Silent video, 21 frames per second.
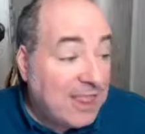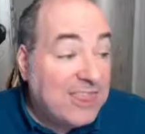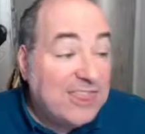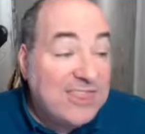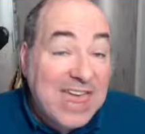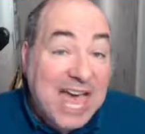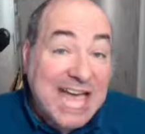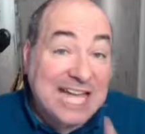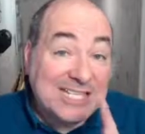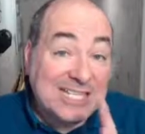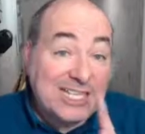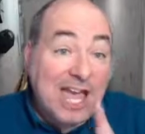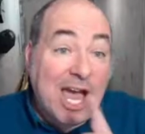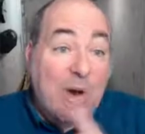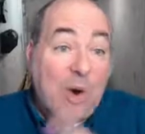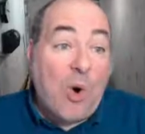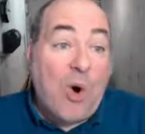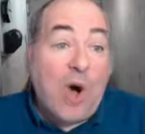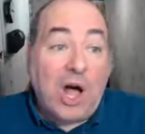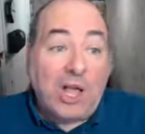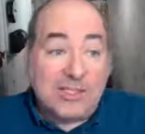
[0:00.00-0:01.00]
That's how
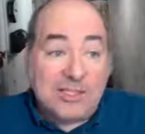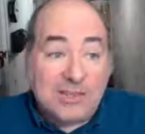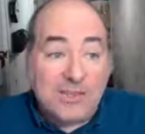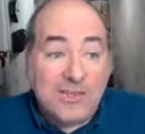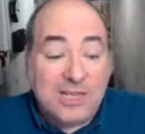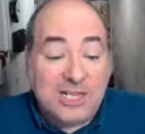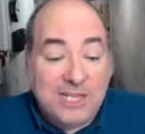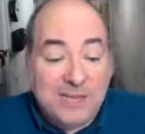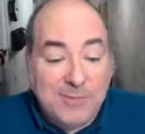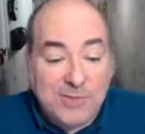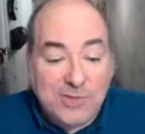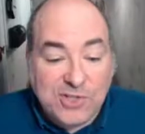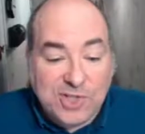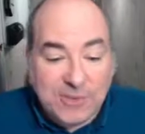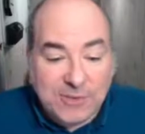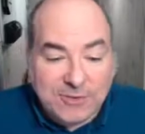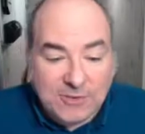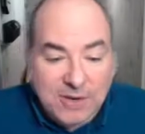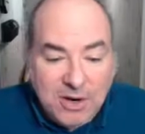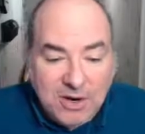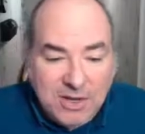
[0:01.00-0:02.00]
awesome the Cleveland Museum
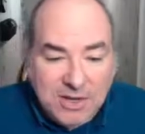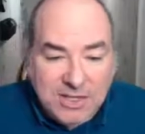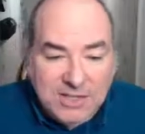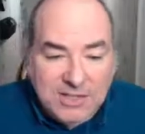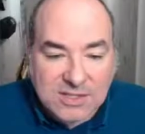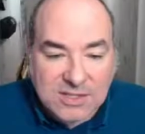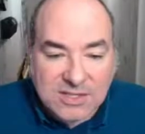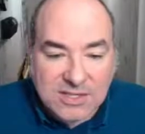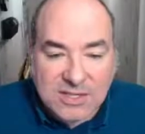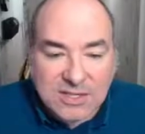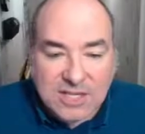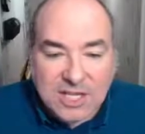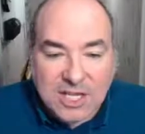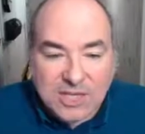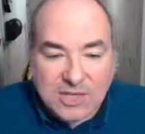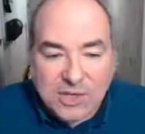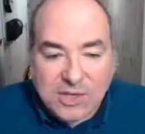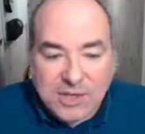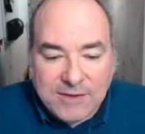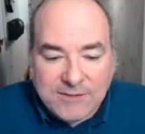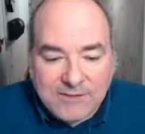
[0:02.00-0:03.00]
of Art is.
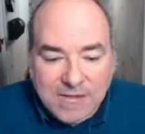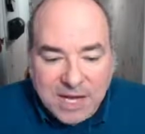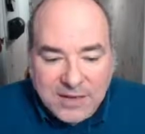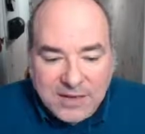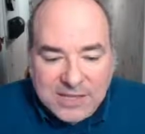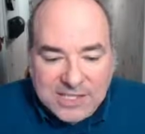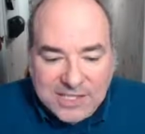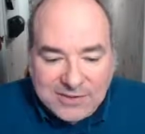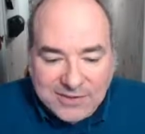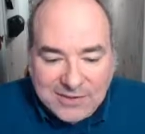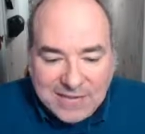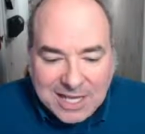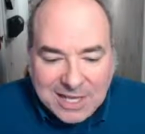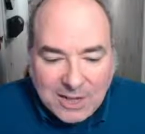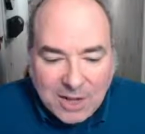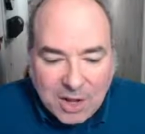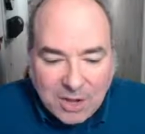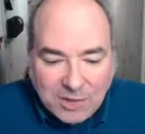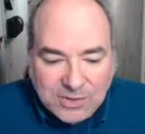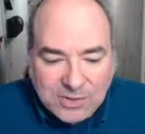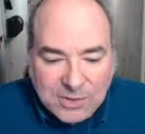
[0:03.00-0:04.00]
So they've done this. I'm going to click on
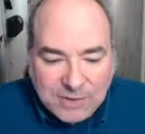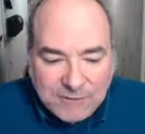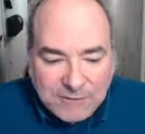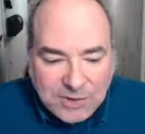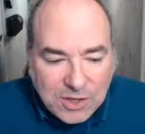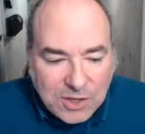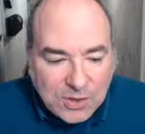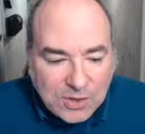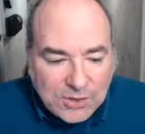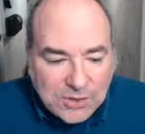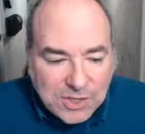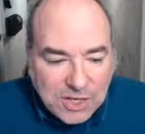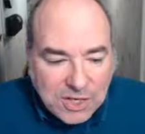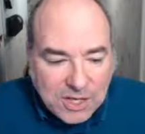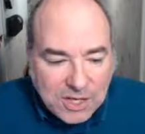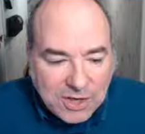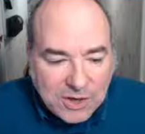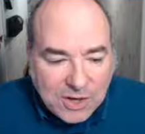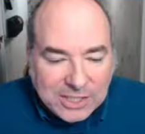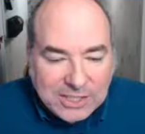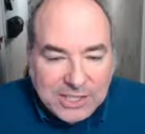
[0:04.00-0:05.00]
alternate views.
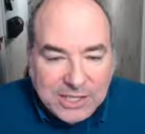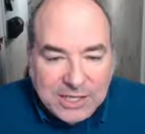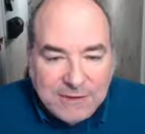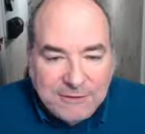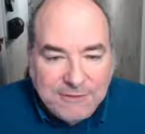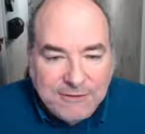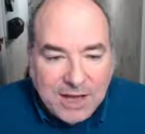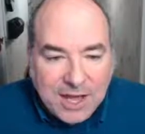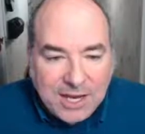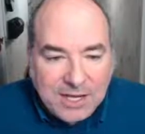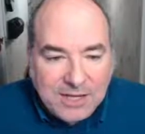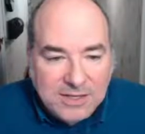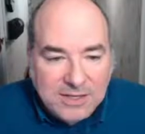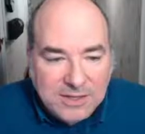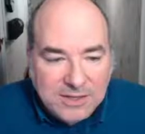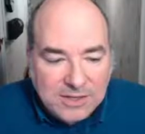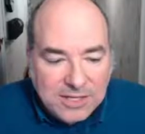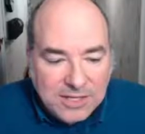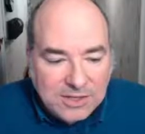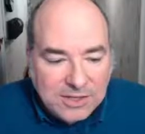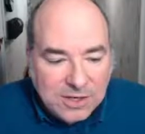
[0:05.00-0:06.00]
You're actually going to find
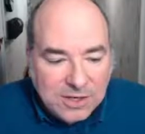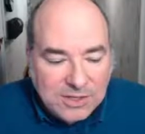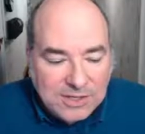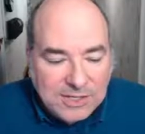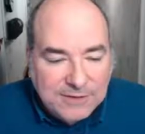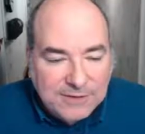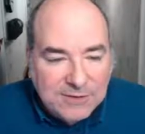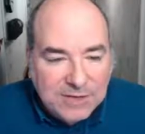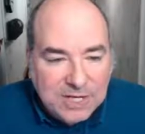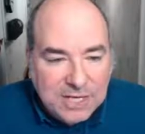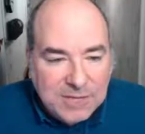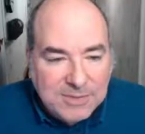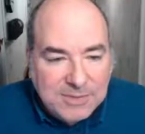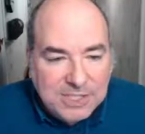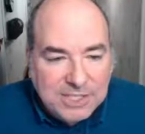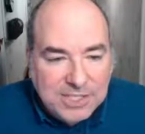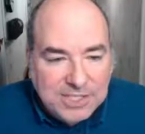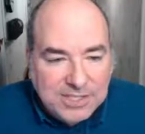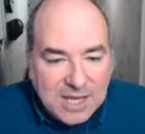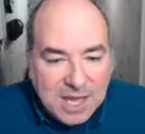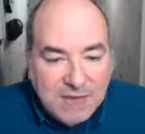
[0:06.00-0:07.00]
that there are different
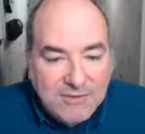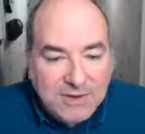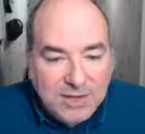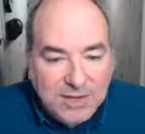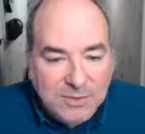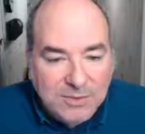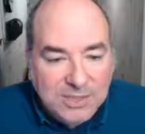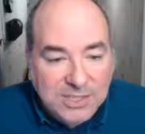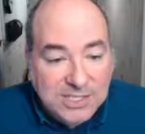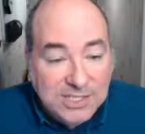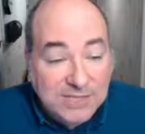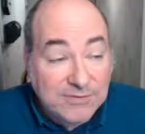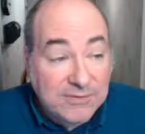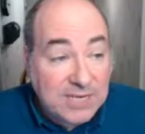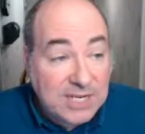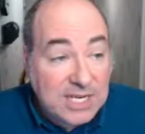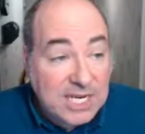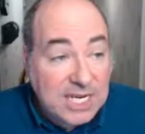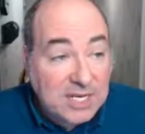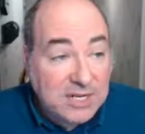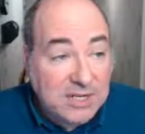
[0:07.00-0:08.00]
images of it, which is even
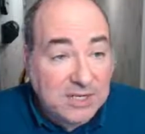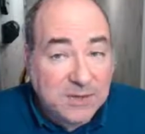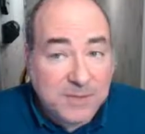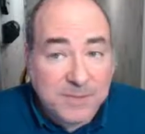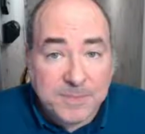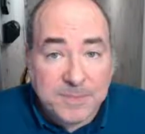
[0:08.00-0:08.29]
neater.